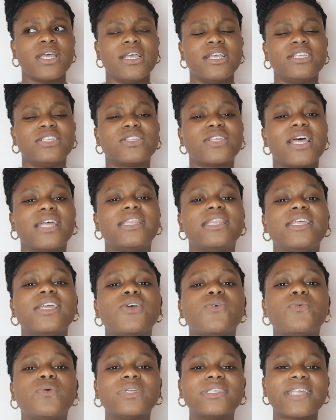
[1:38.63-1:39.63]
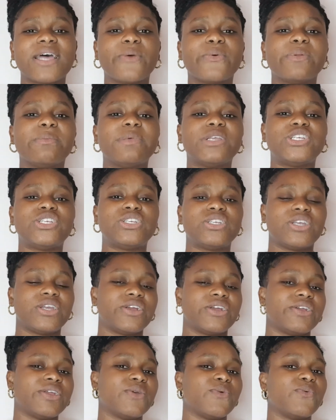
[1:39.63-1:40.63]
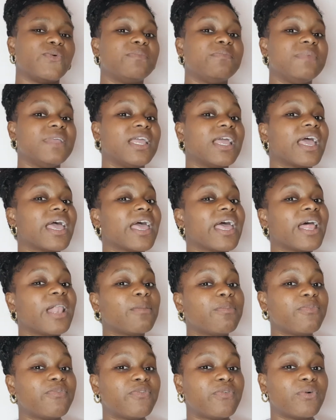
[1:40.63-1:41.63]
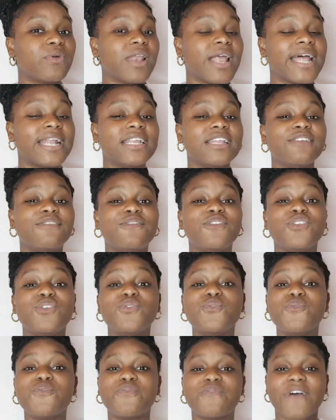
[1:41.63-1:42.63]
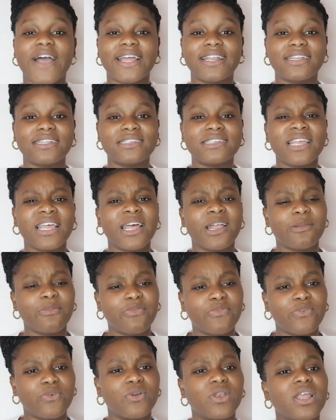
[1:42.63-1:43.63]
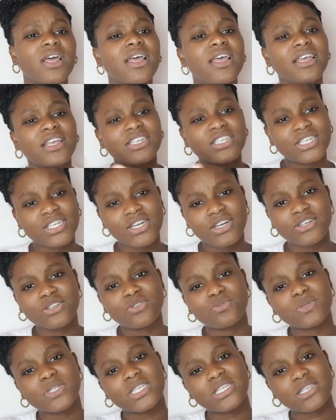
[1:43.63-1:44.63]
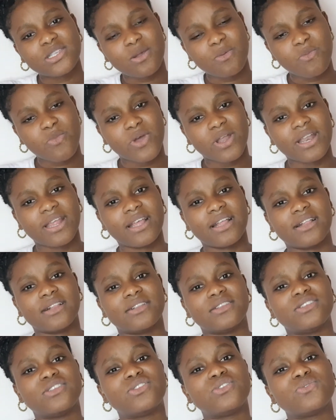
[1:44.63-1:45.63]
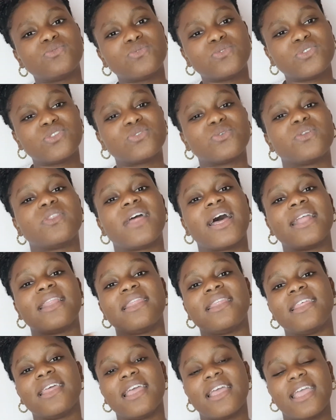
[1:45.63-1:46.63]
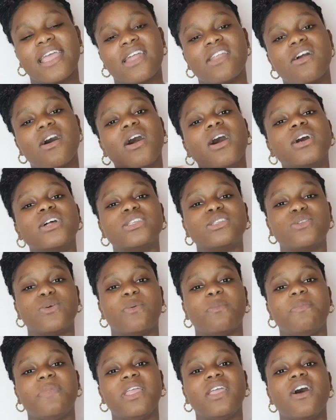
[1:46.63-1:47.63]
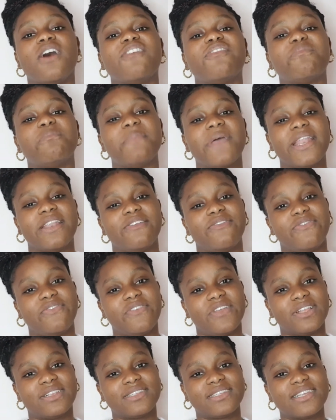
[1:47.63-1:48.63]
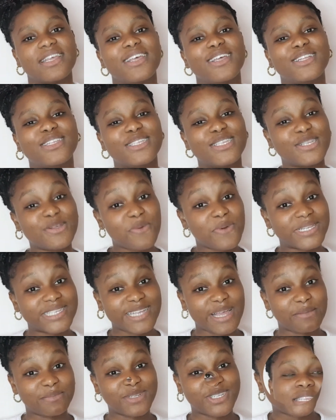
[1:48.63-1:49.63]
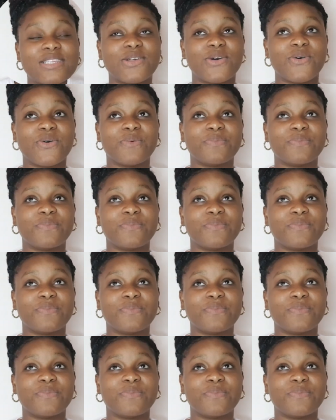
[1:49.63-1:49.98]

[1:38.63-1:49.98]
So I think what I will be sharing would be helpful, and if you find it helpful, share it with someone else too, so that they can also be of benefit to what I'm sharing.